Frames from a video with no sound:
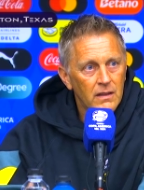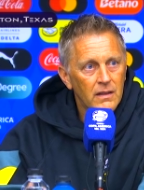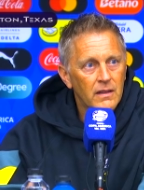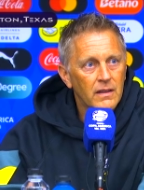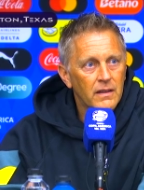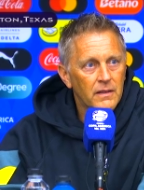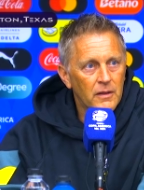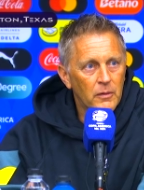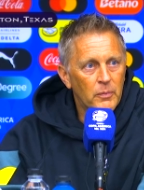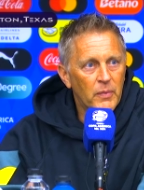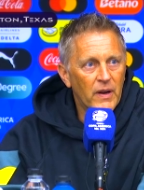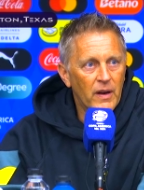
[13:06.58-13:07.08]

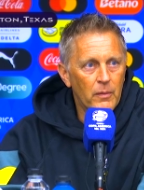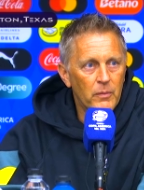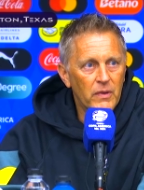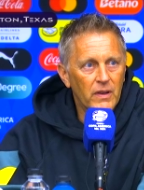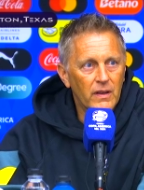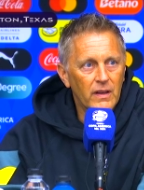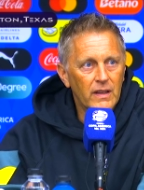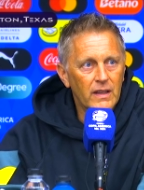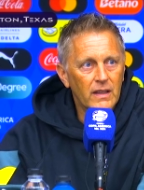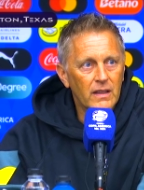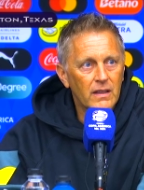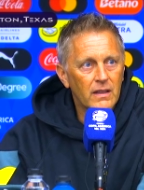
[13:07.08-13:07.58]
the Premier
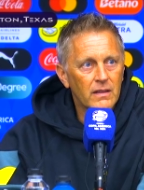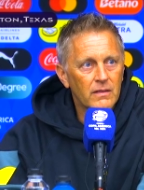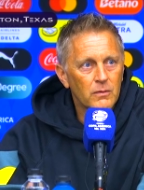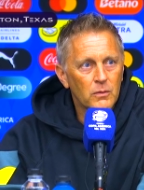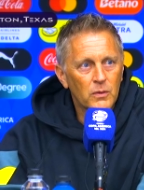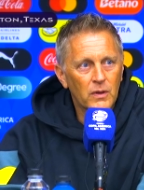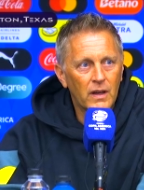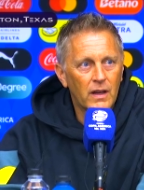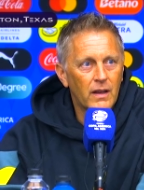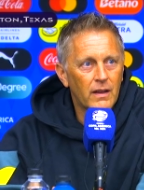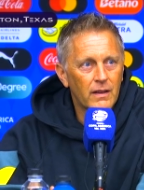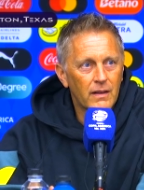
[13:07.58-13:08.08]
League,
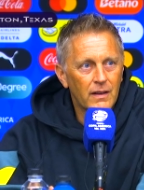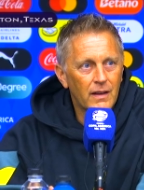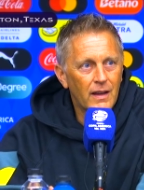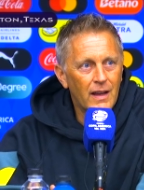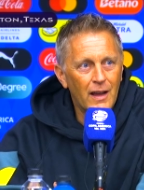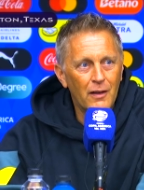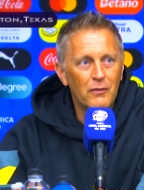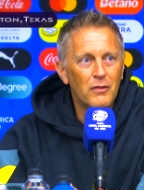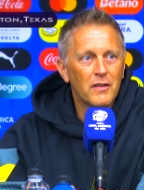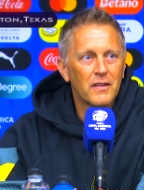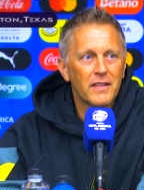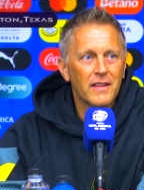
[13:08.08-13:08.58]
where
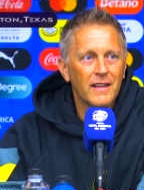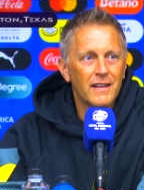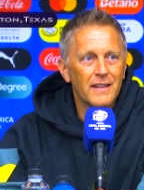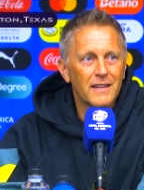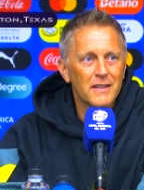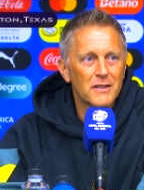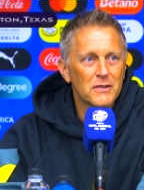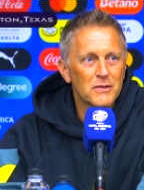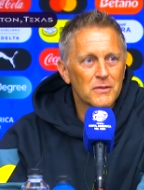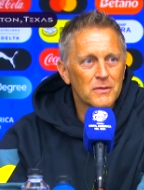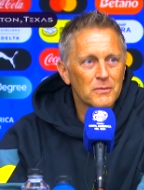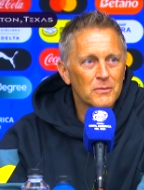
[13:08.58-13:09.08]
everything
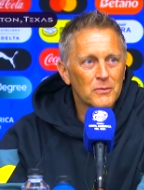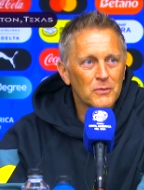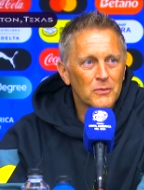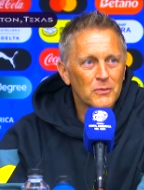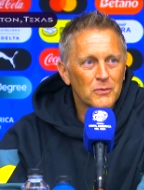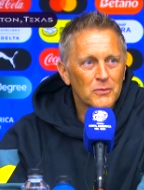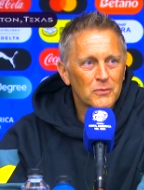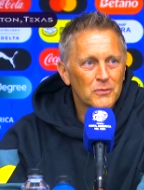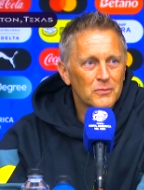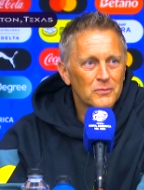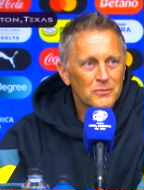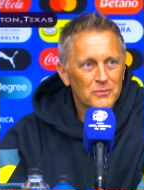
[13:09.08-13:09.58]
is,
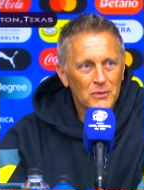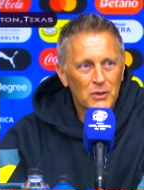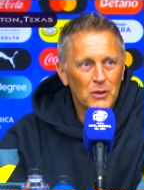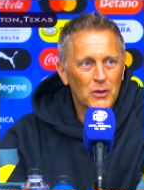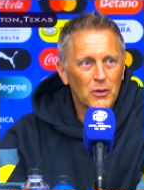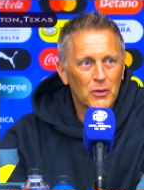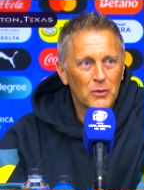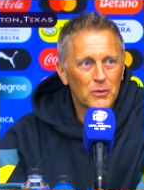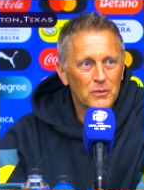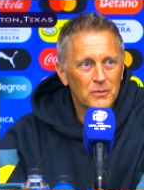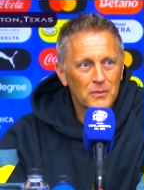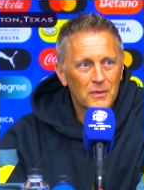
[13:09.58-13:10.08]
you
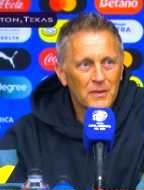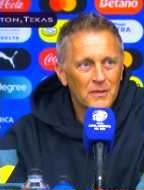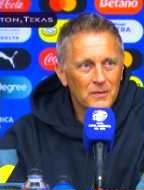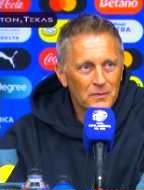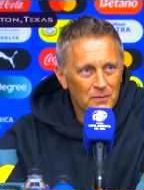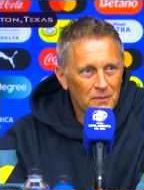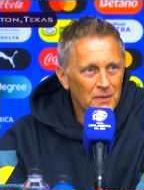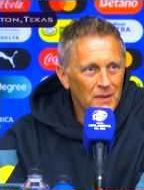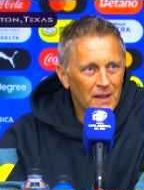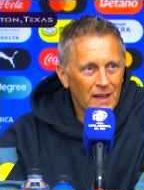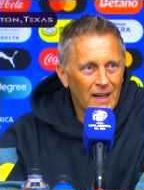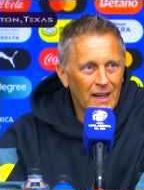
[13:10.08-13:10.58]
know,
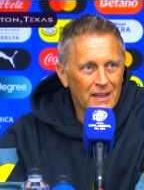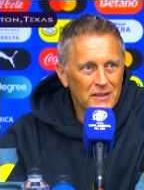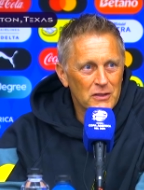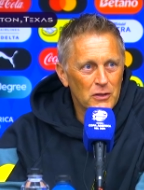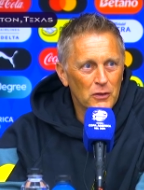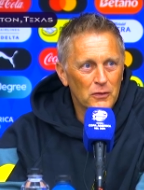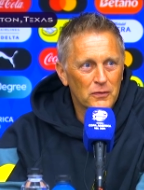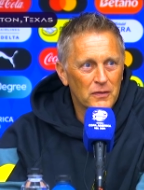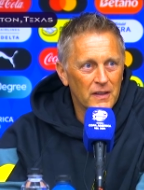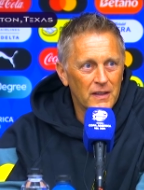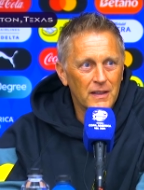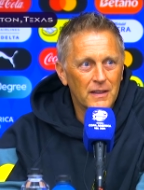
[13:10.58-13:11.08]
at
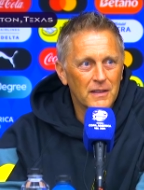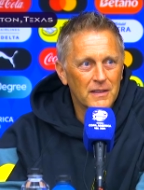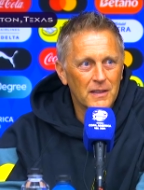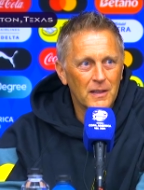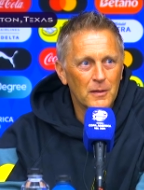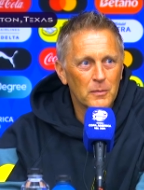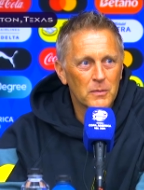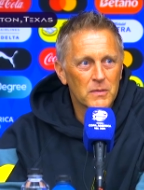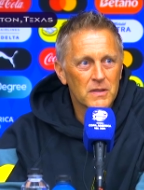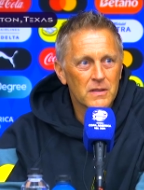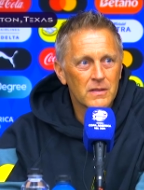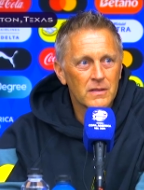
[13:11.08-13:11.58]
your
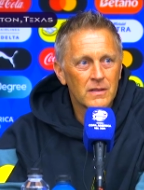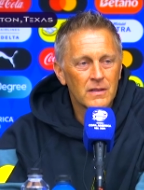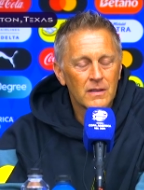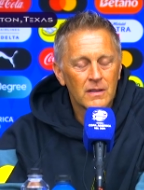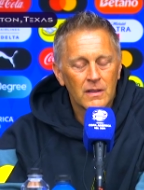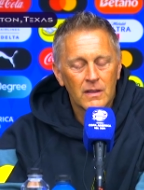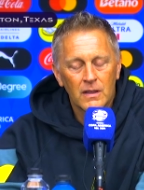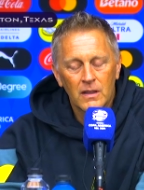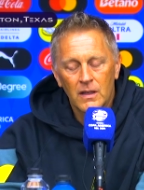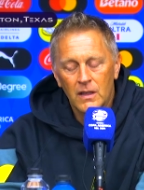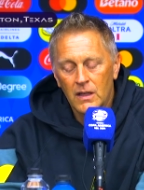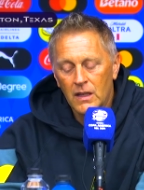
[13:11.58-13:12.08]
fingertips
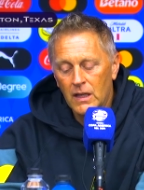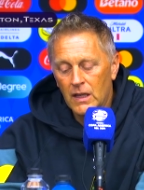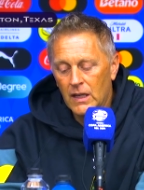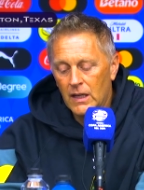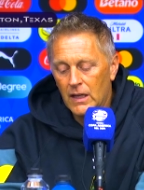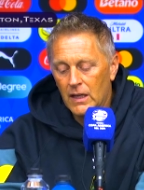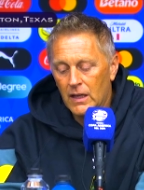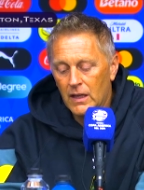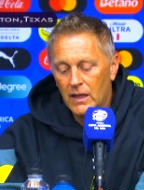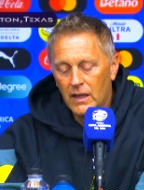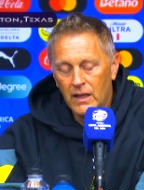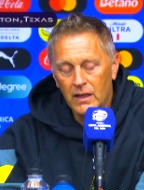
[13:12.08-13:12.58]

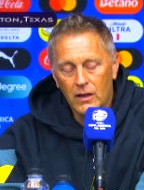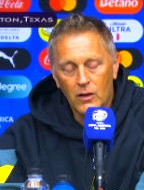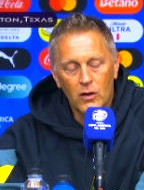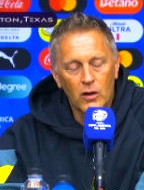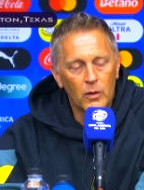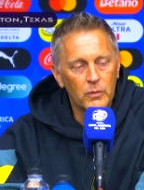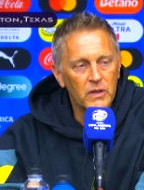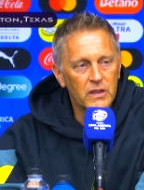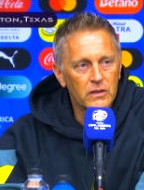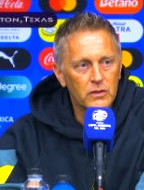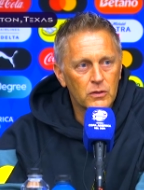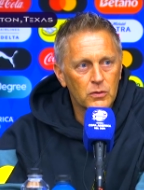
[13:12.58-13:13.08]
uh, and
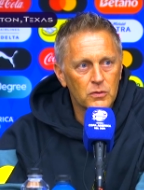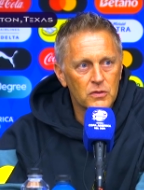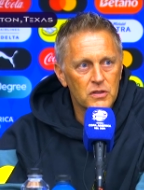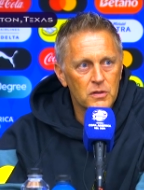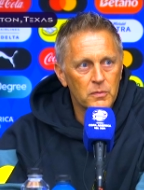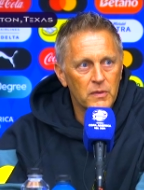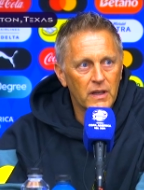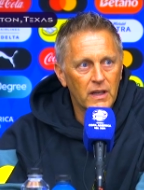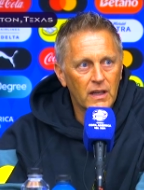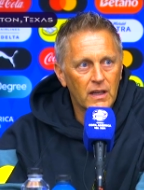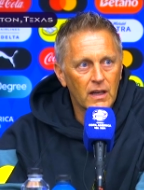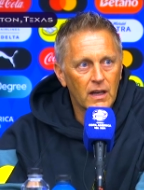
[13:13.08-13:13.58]
coming to
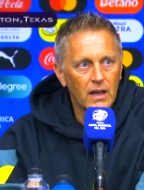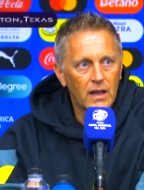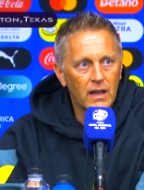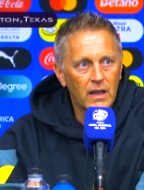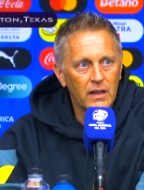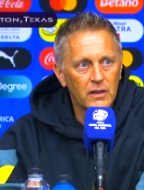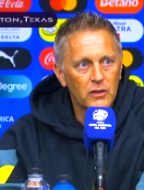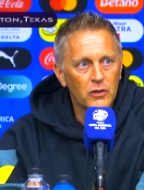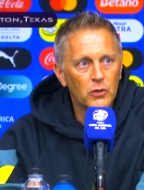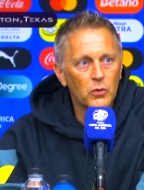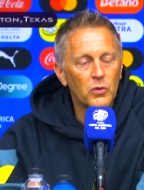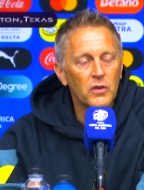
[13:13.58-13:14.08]
Jamaica
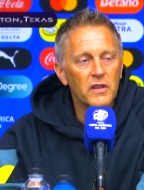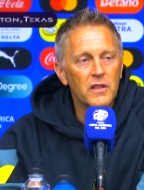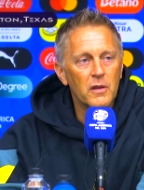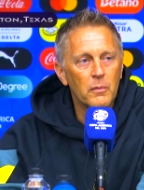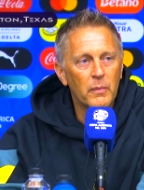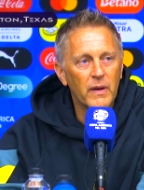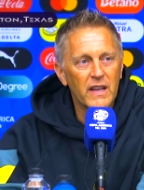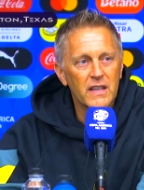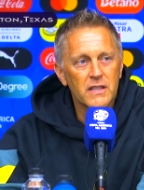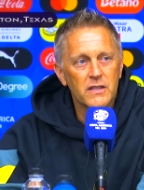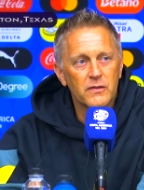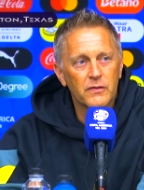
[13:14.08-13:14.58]
and doing the
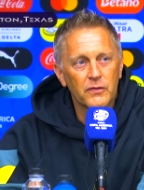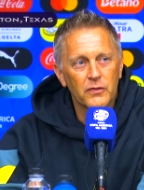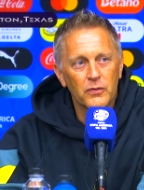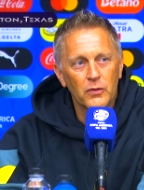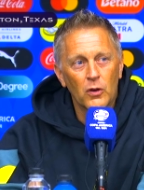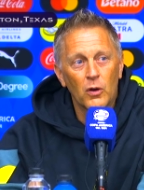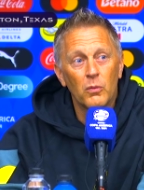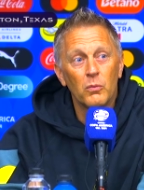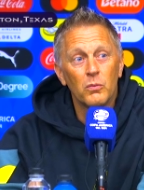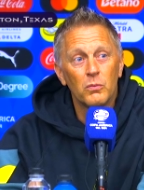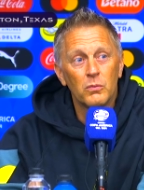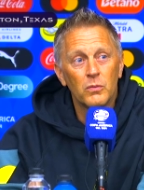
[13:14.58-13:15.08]
best
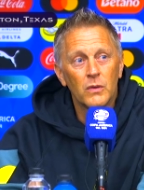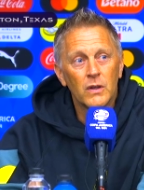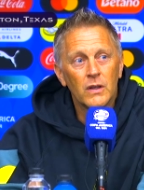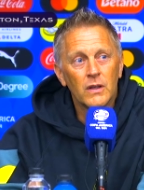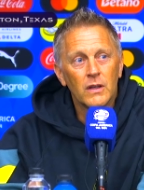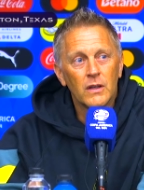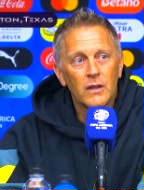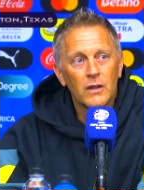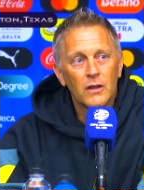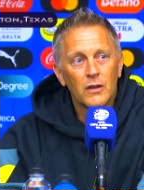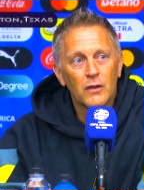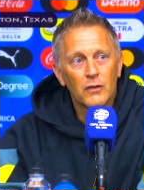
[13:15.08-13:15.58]
from
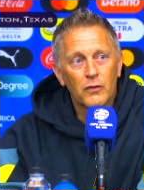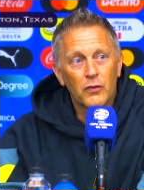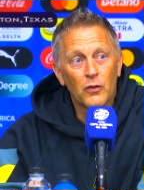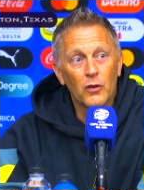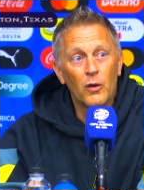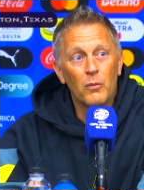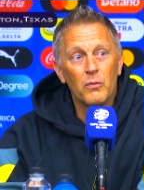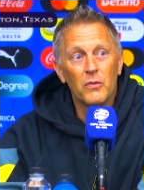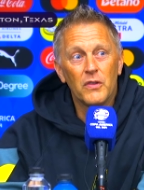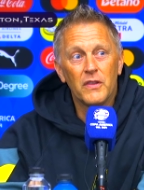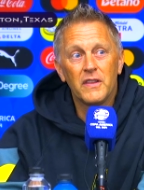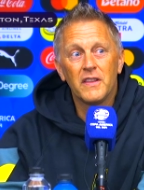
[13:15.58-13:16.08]

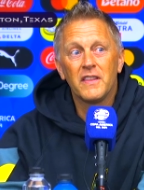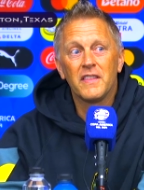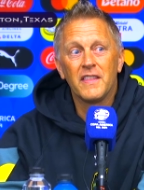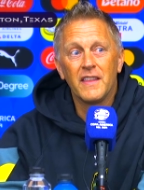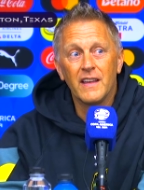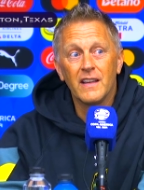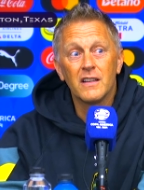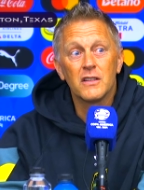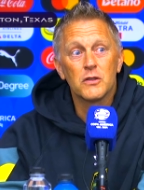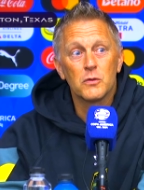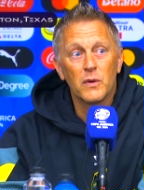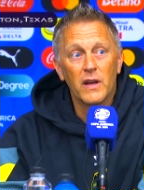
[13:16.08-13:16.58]
from the
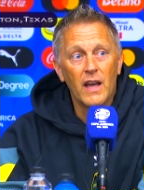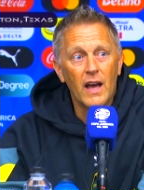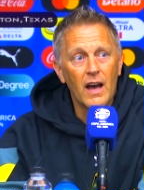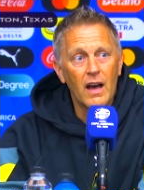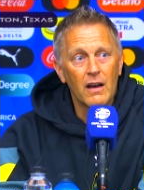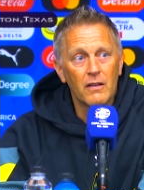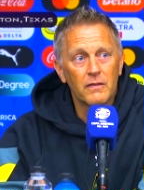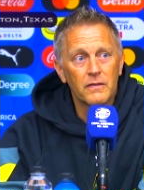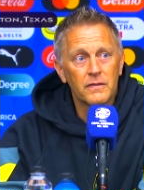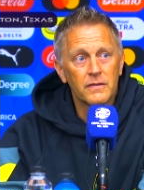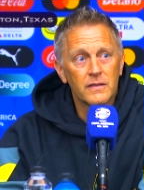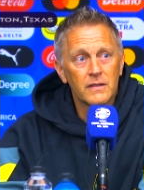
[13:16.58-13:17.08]
things we
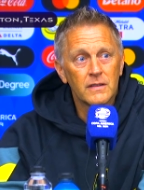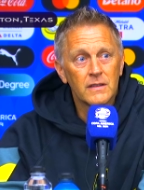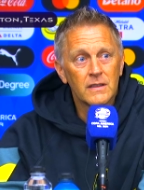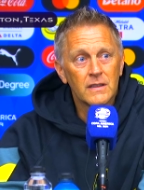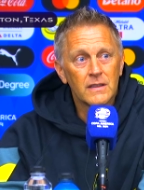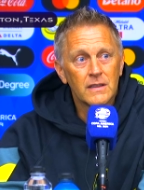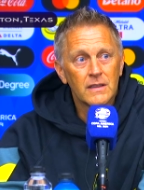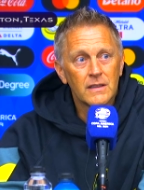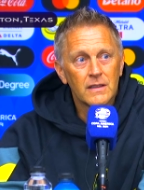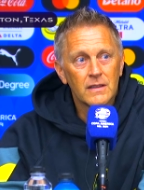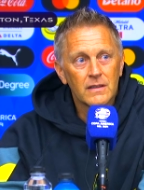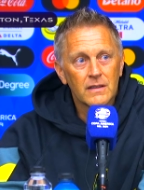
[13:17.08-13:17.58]
have.
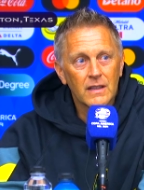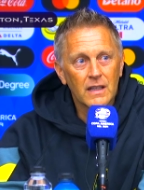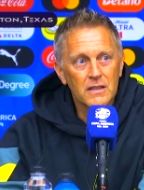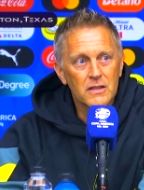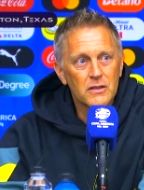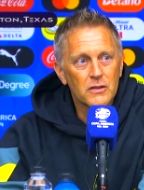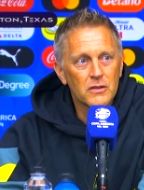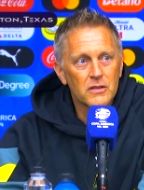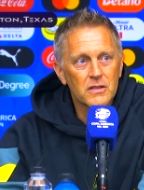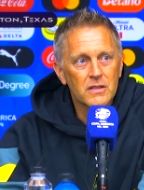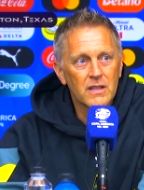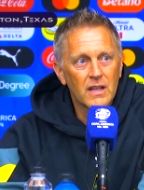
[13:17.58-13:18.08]
That's
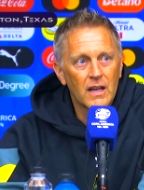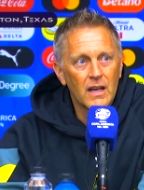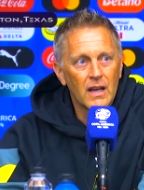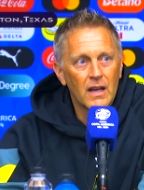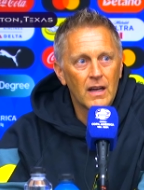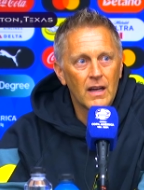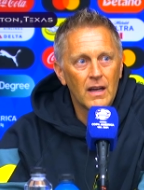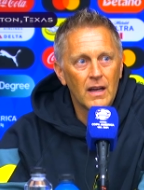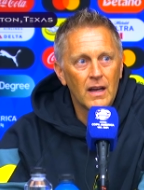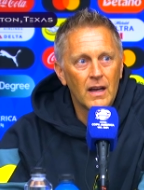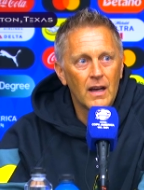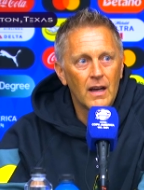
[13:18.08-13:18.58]
just
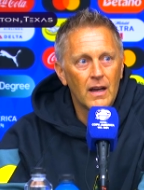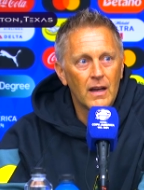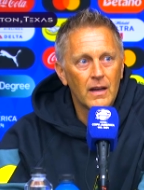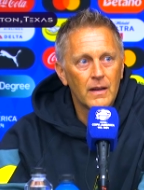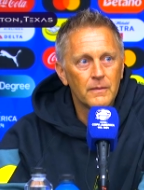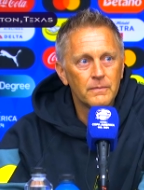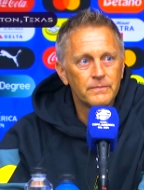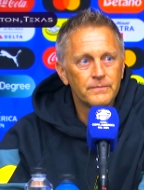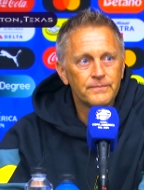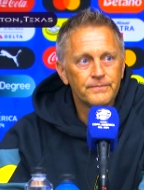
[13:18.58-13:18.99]
a, a